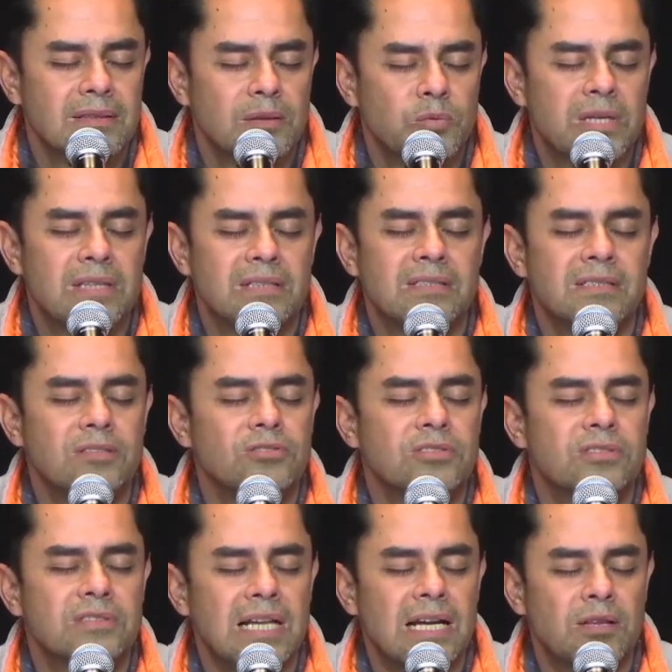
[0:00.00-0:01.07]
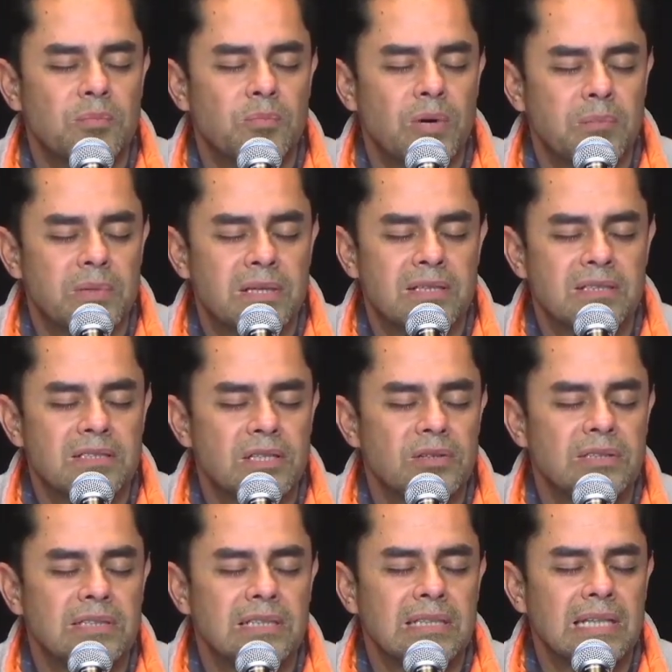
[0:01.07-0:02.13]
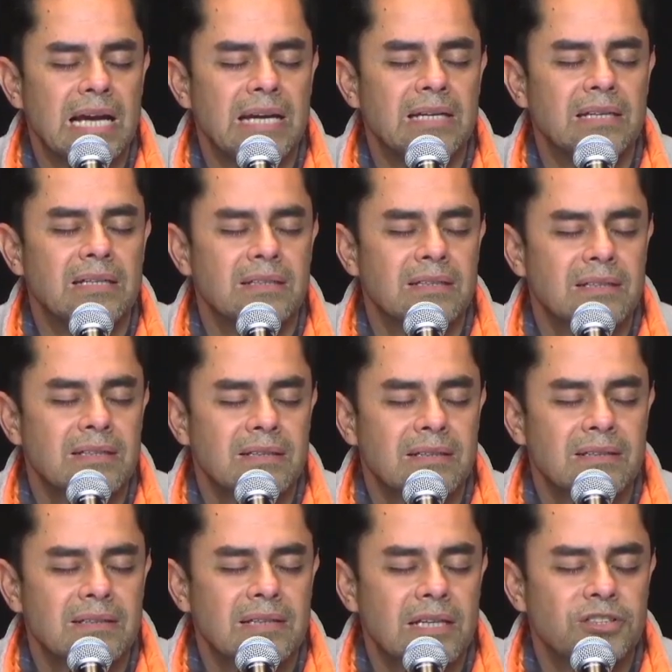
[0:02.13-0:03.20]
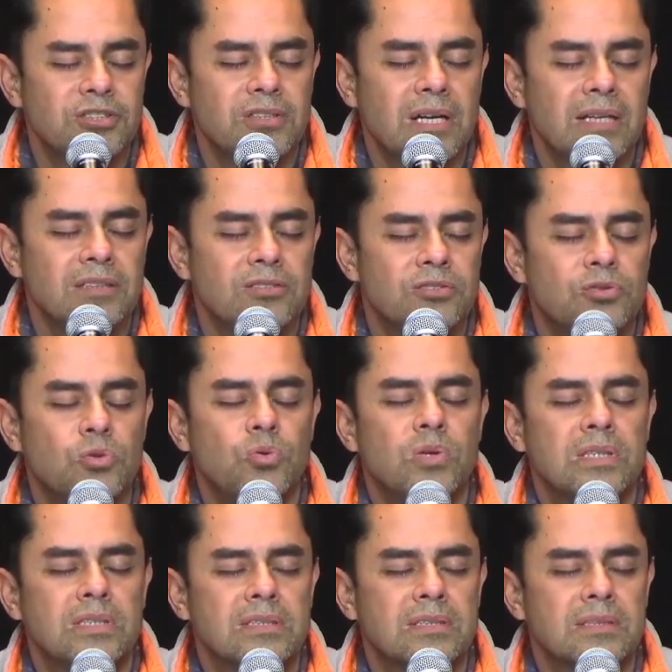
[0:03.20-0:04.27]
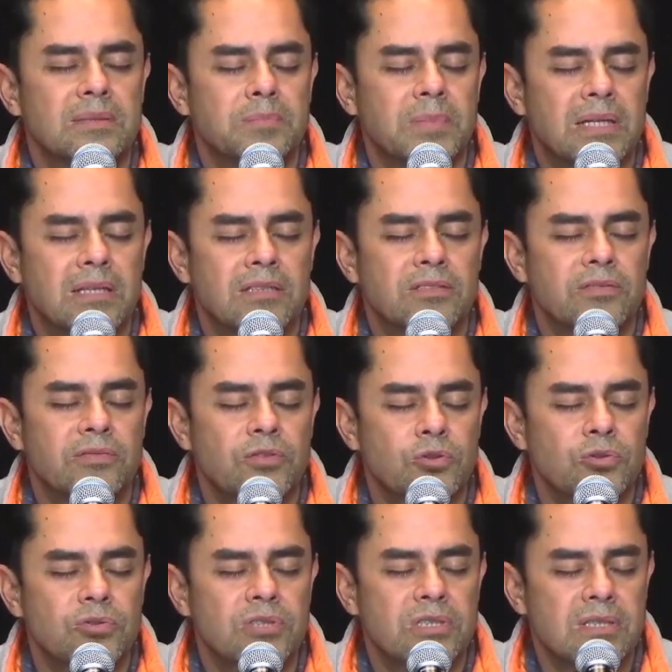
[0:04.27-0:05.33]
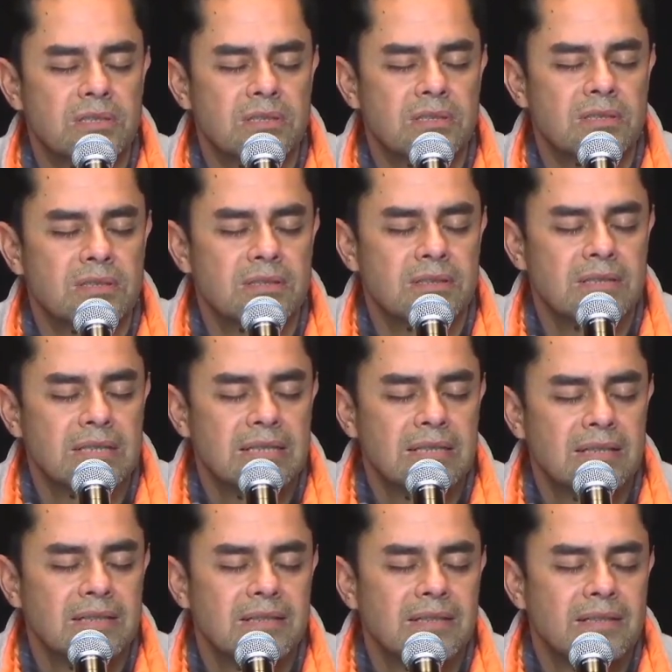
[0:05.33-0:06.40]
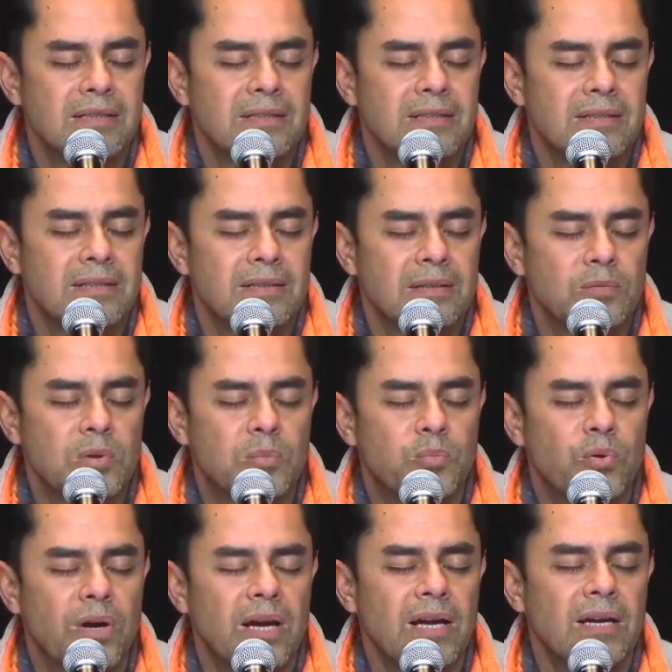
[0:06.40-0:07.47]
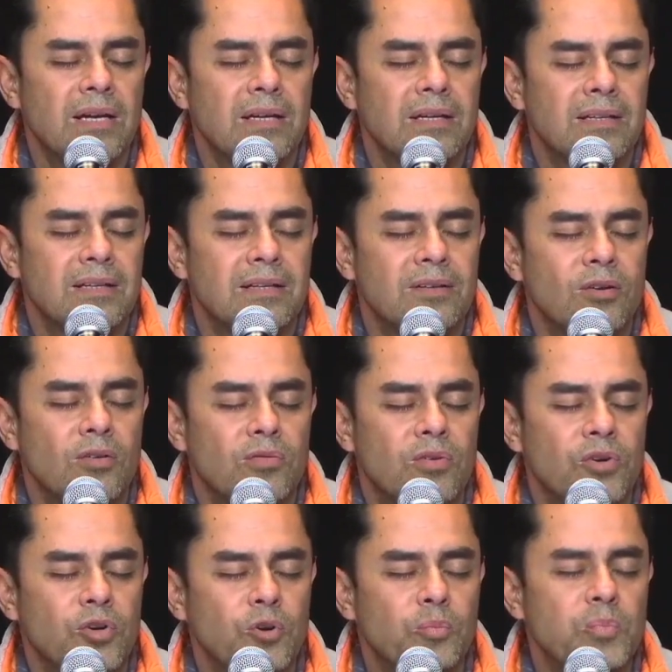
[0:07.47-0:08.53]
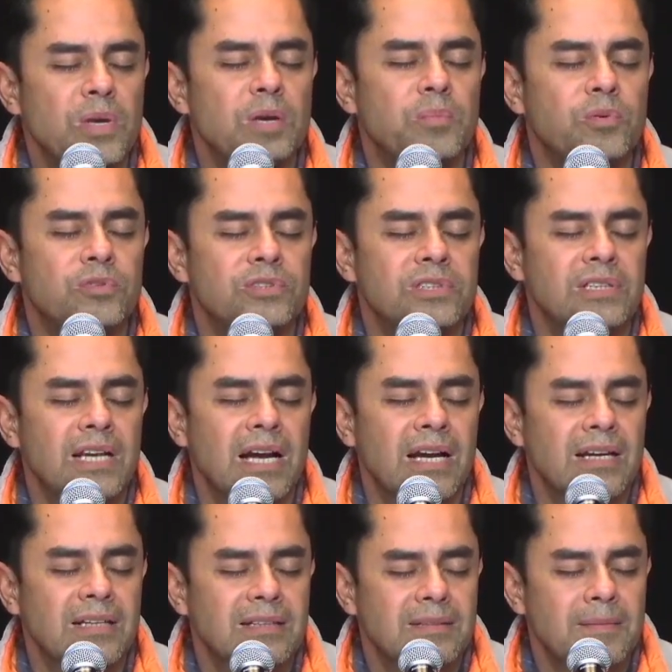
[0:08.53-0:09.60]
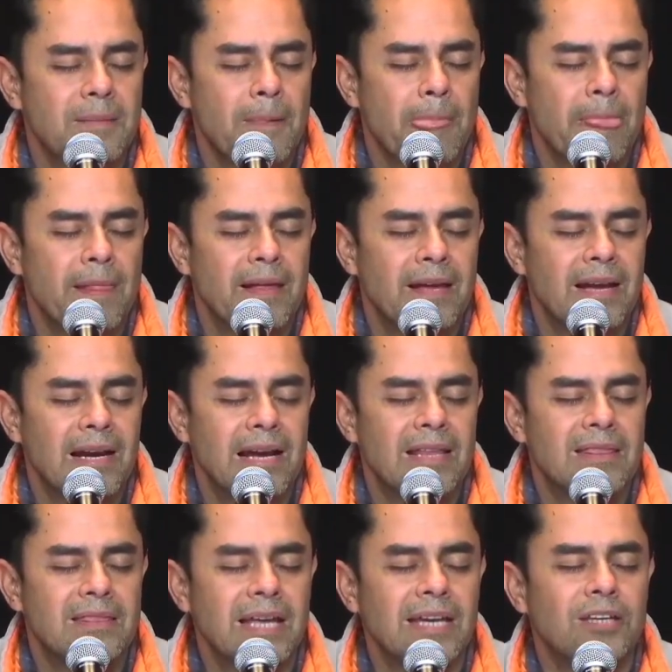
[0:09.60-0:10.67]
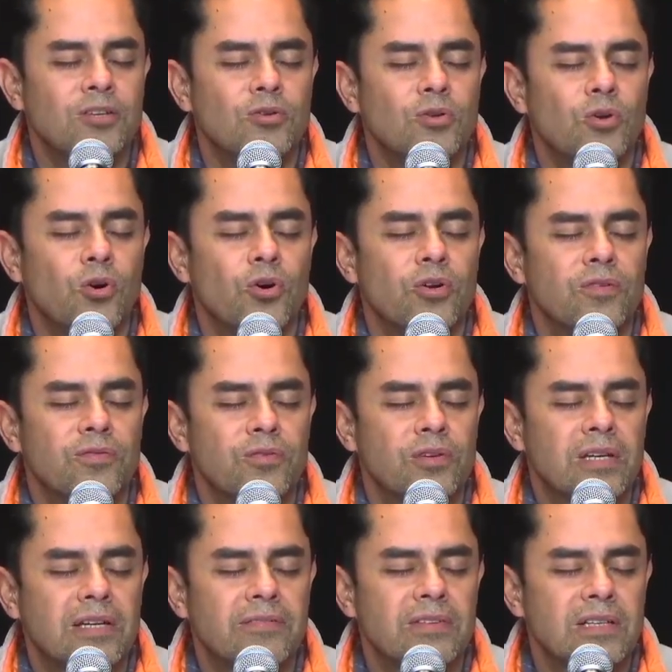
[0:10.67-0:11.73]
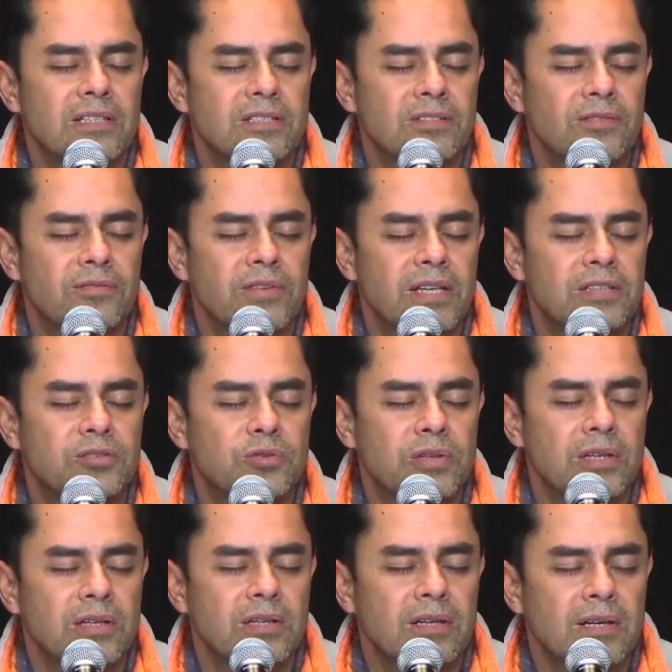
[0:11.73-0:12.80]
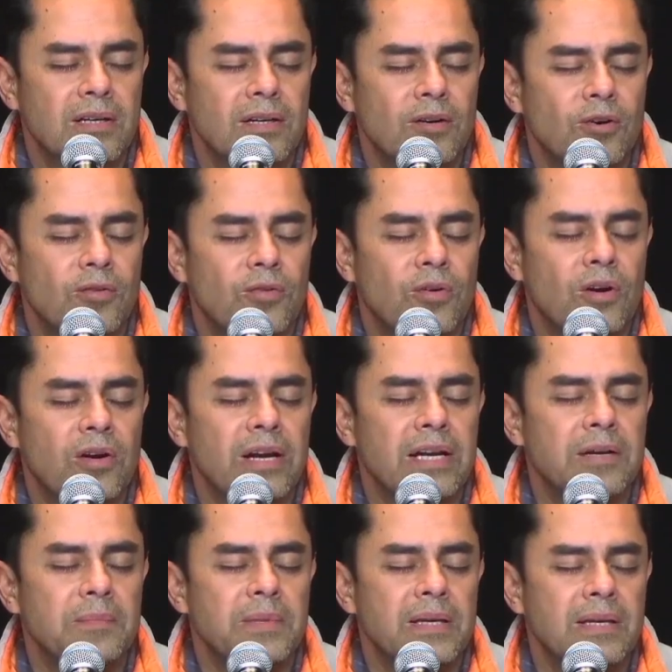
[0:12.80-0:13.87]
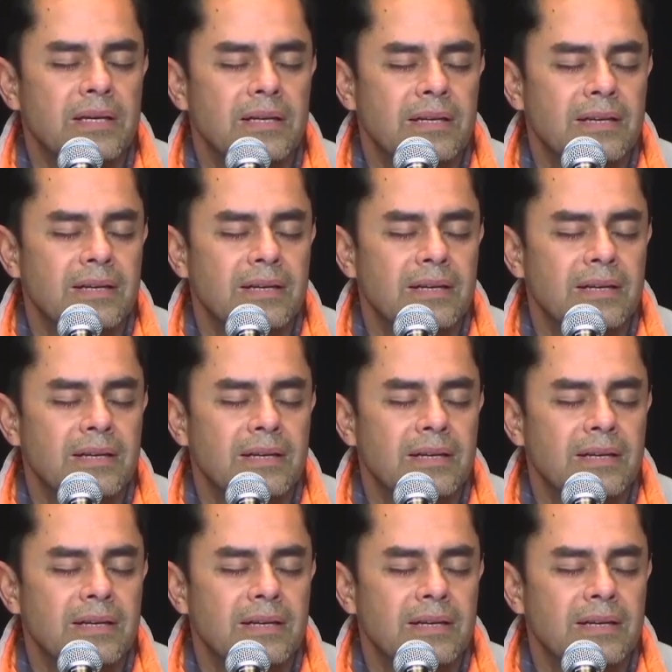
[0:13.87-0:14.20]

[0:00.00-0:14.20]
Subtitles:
We can still celebrate because there is a light that shines through us because of you, Jesus. We pray over your people tonight. And I thank you, Lord, for giving us the victory over our enemy.